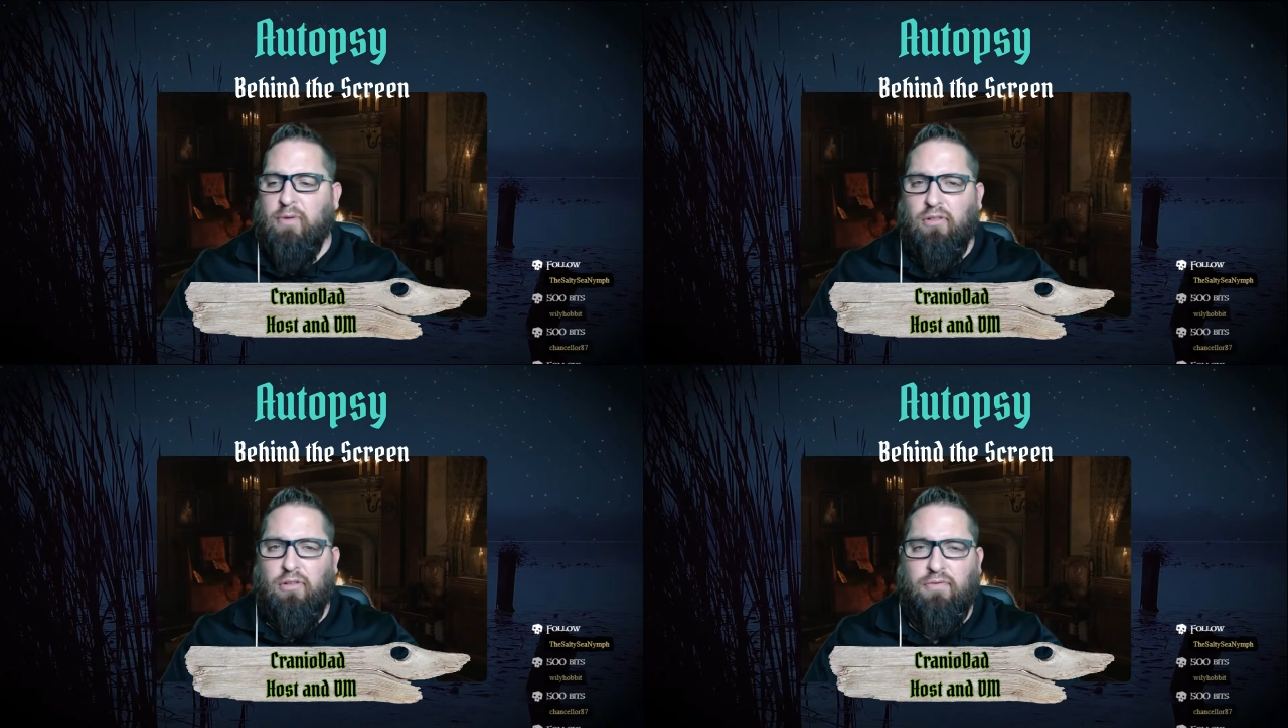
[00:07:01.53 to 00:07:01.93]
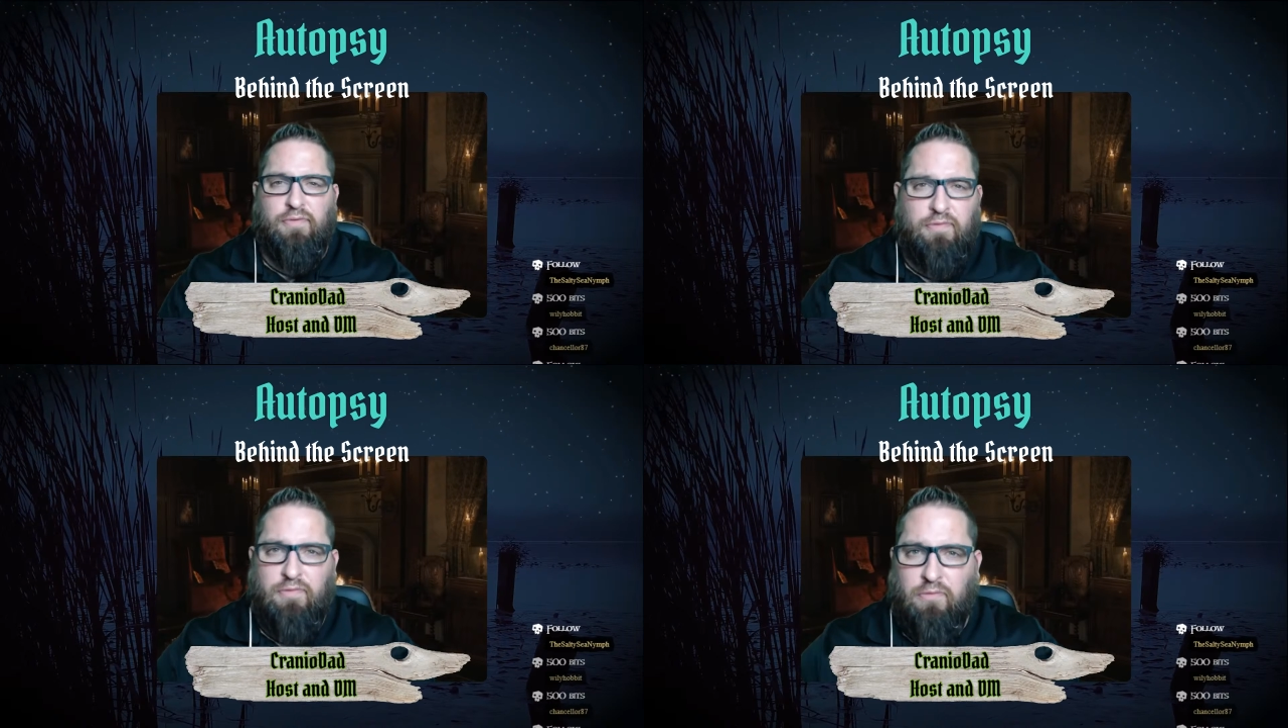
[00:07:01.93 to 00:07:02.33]

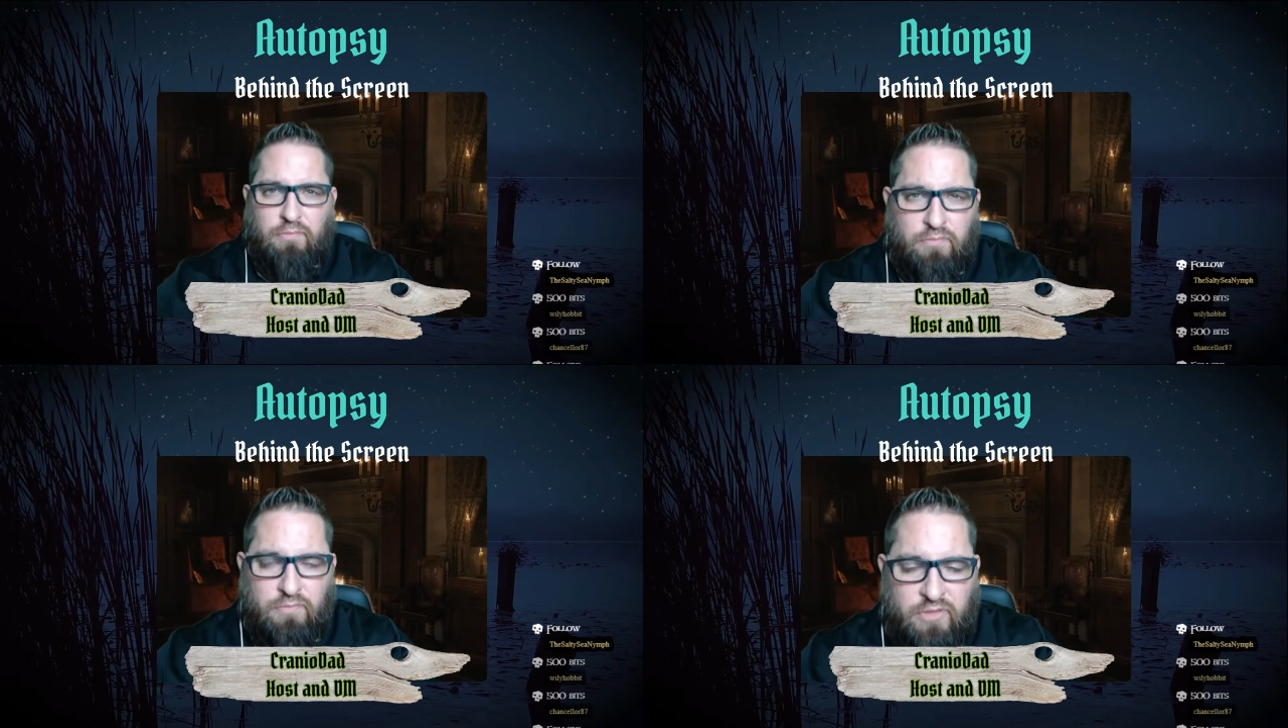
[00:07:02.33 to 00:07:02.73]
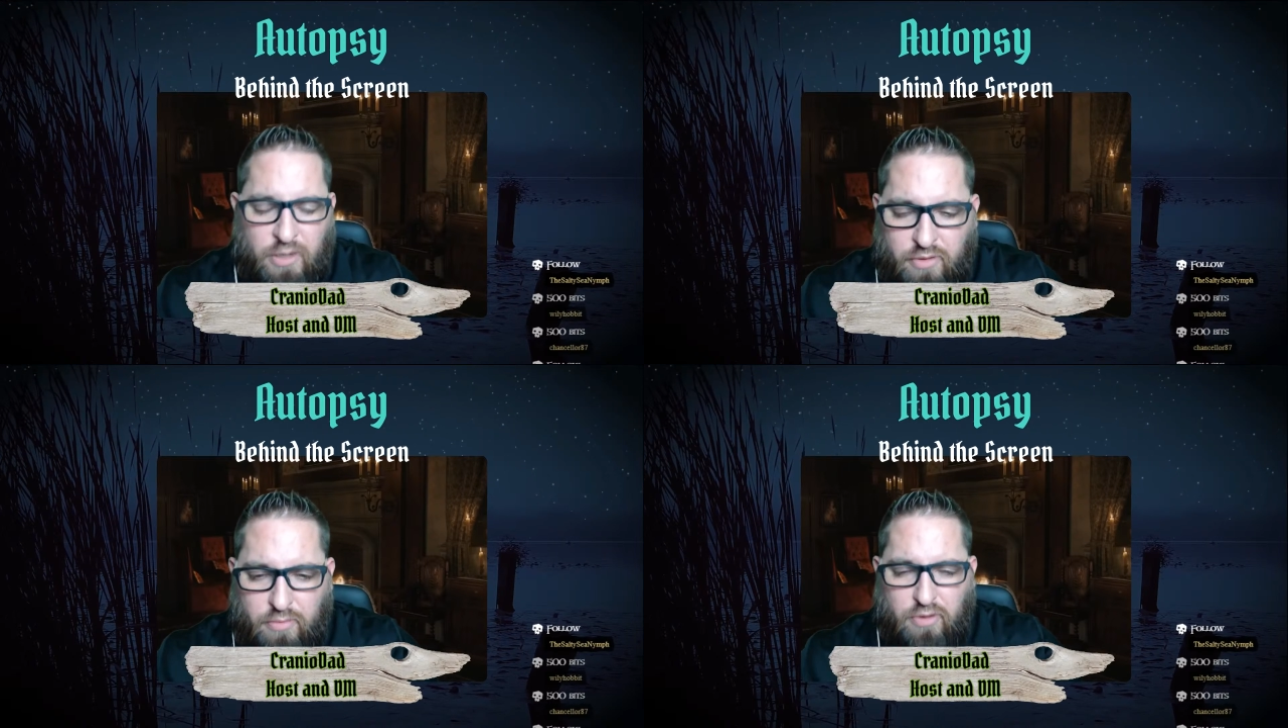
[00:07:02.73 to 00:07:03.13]
of some
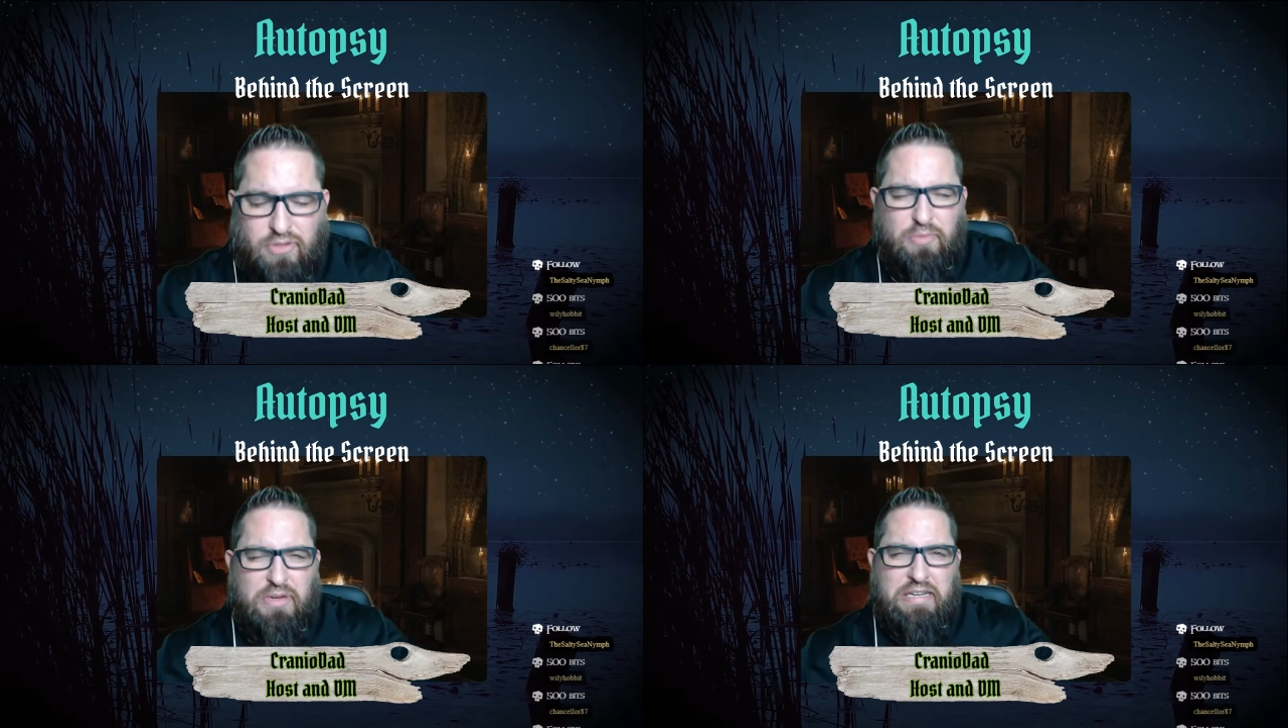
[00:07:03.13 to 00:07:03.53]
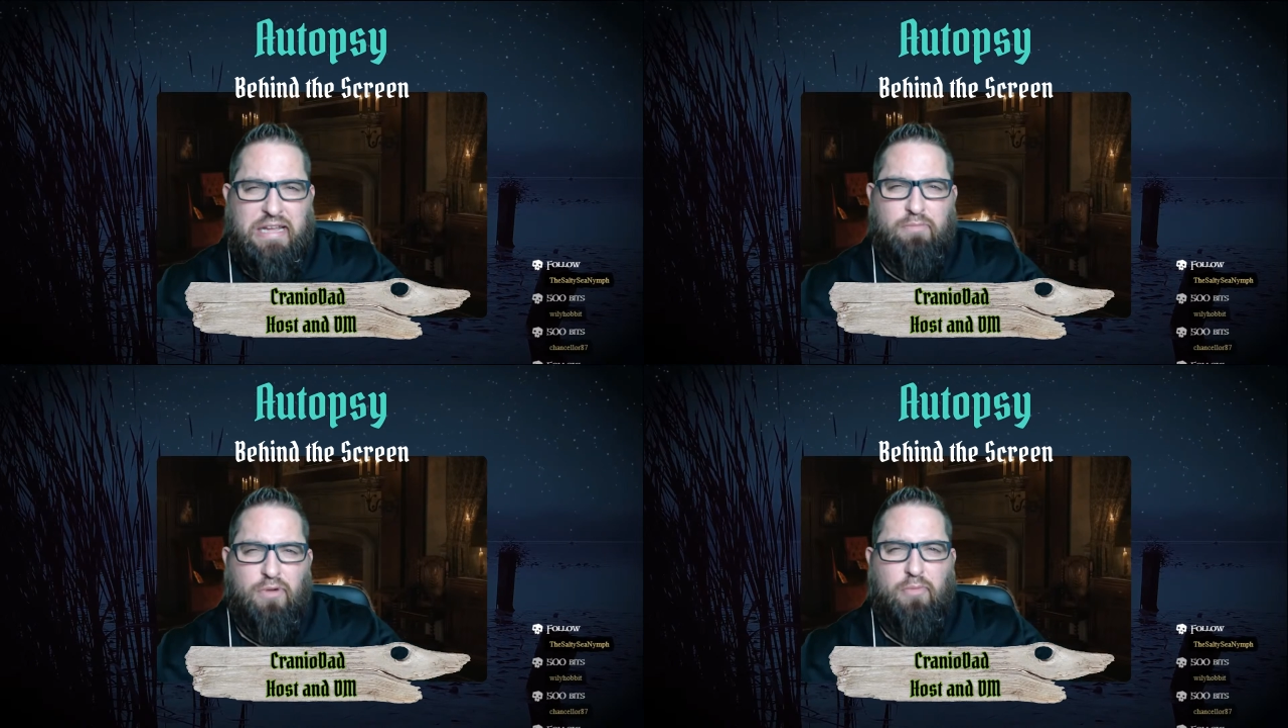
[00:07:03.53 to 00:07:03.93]
of the most
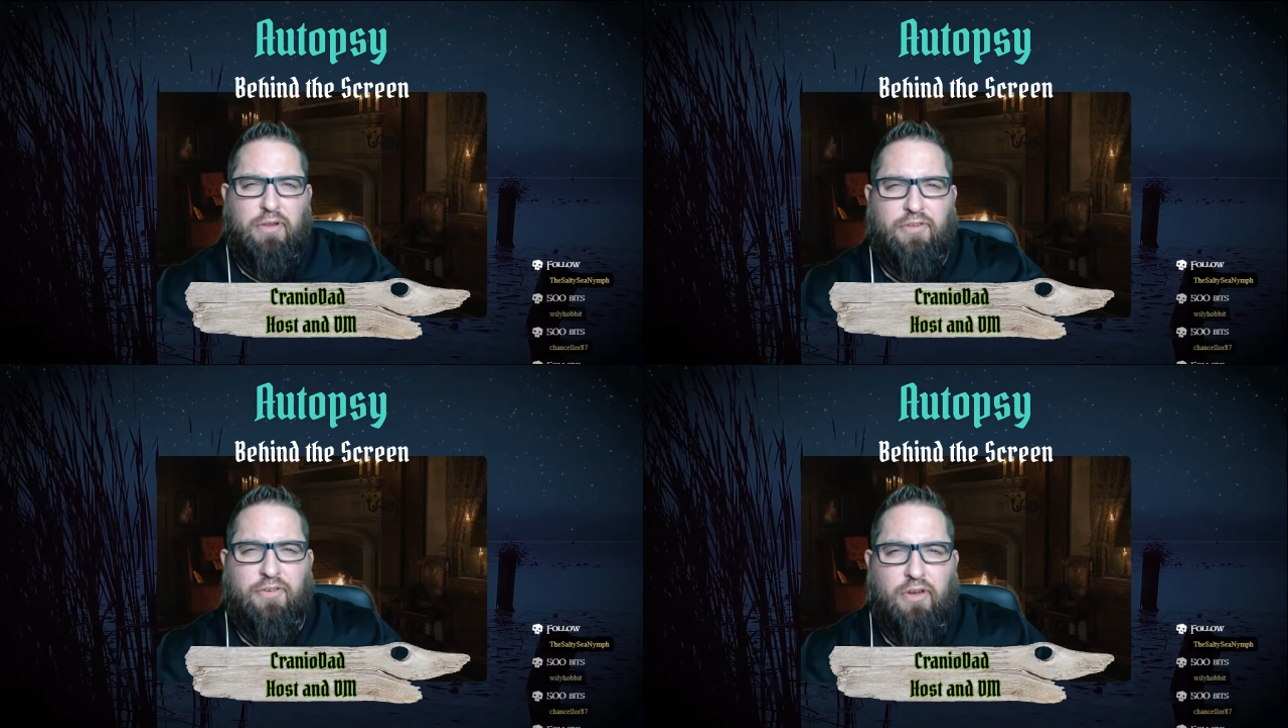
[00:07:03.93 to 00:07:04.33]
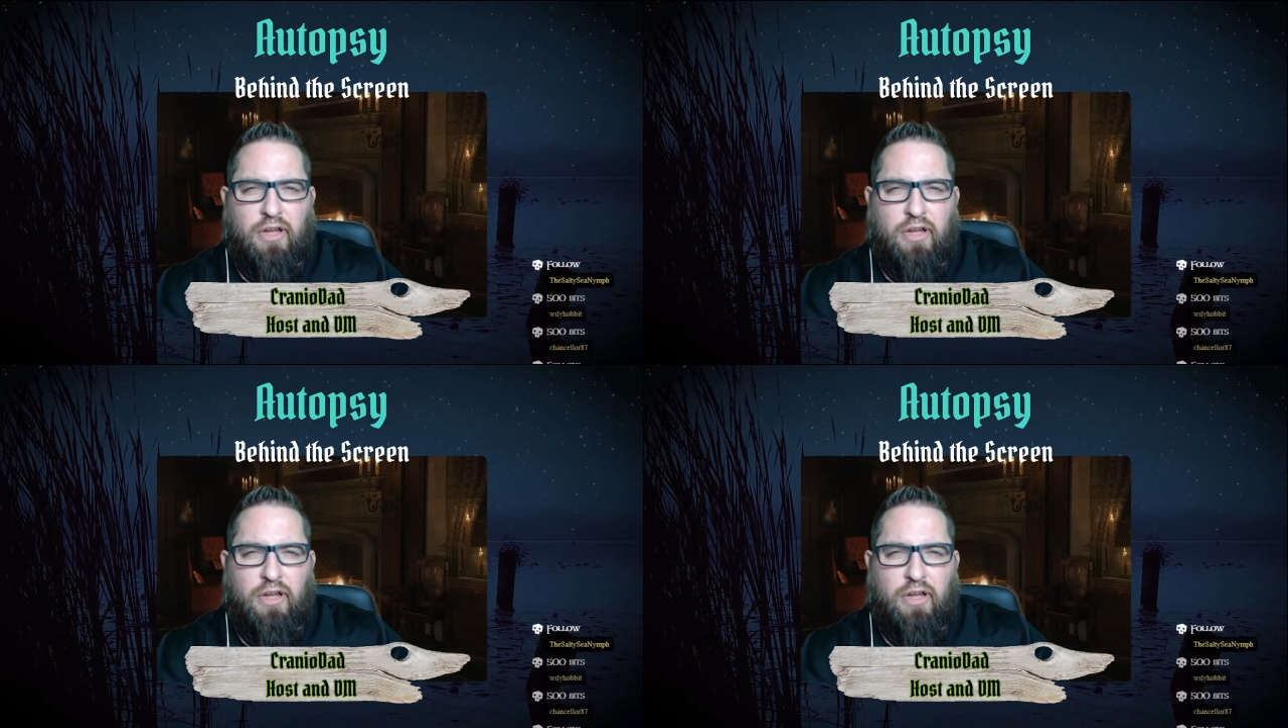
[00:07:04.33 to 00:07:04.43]
mundane moments,